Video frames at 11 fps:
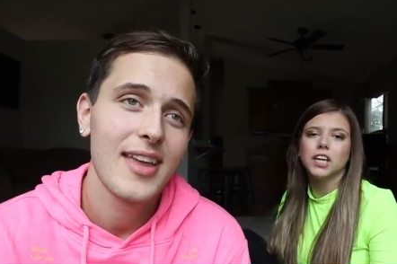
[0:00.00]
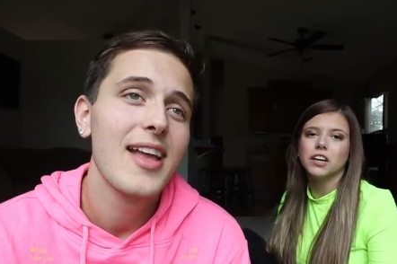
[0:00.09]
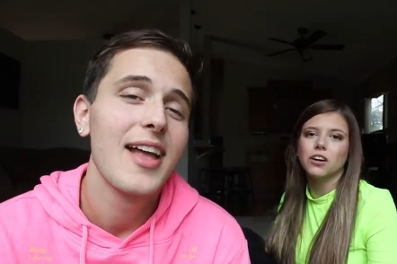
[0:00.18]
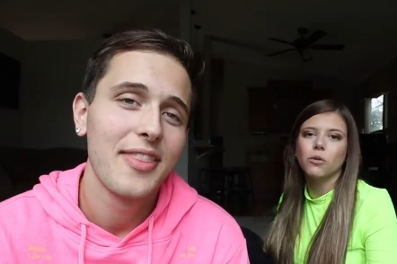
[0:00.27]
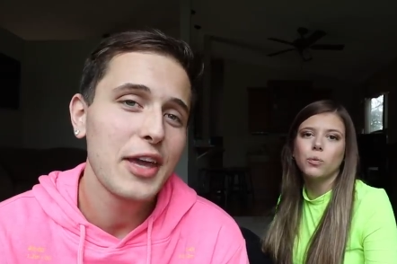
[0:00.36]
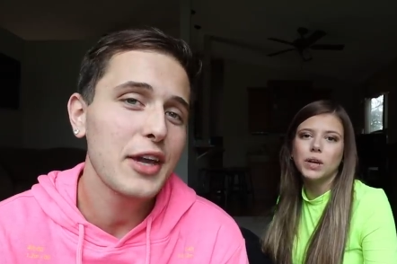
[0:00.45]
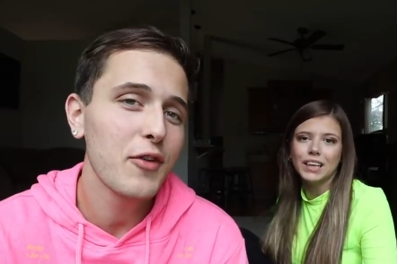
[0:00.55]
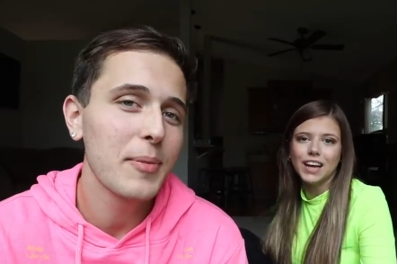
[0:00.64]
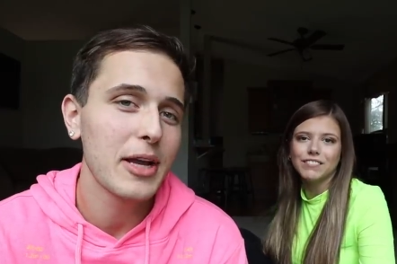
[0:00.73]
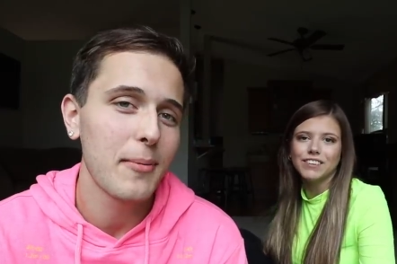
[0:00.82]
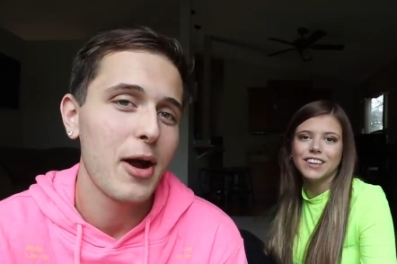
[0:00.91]
Speaker 1: channel. Thank we you for
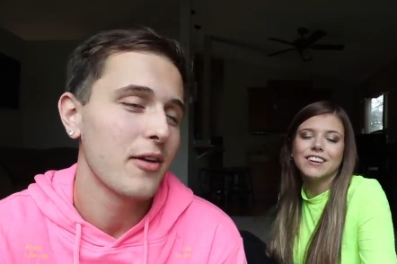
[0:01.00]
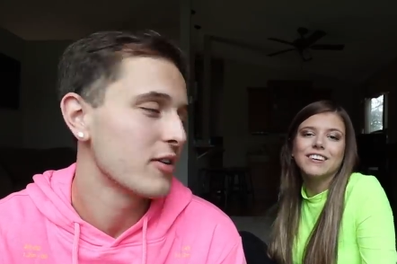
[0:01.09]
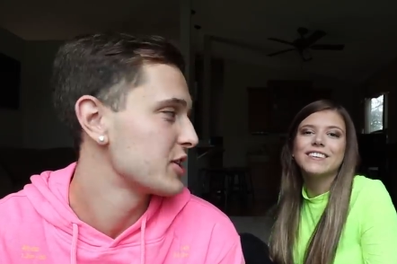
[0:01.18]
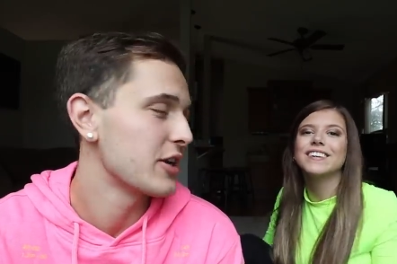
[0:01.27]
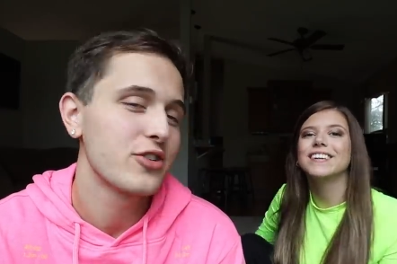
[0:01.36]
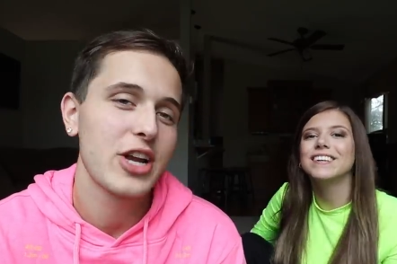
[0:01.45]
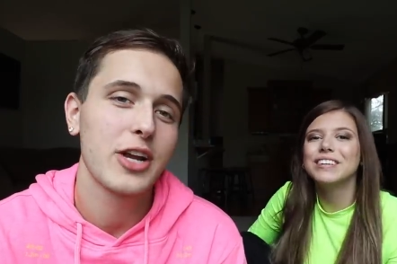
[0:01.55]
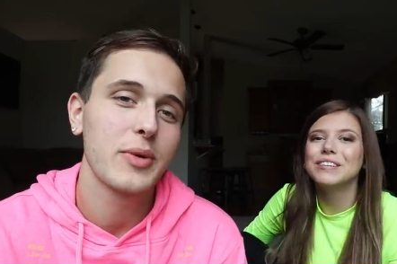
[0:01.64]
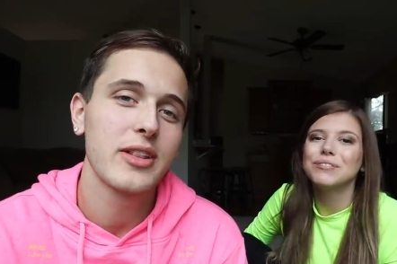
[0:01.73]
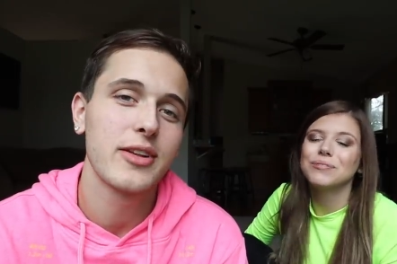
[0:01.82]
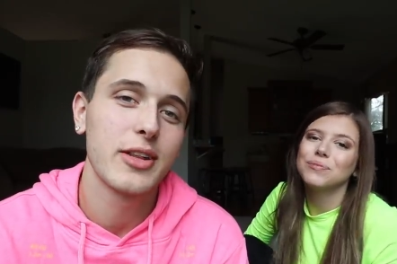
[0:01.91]
being a part you. of our channel, Jenna.
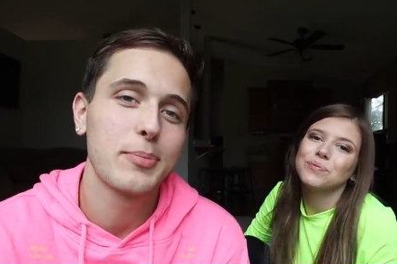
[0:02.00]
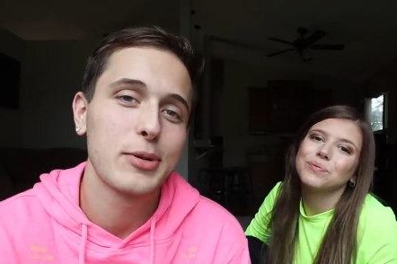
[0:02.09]
We literally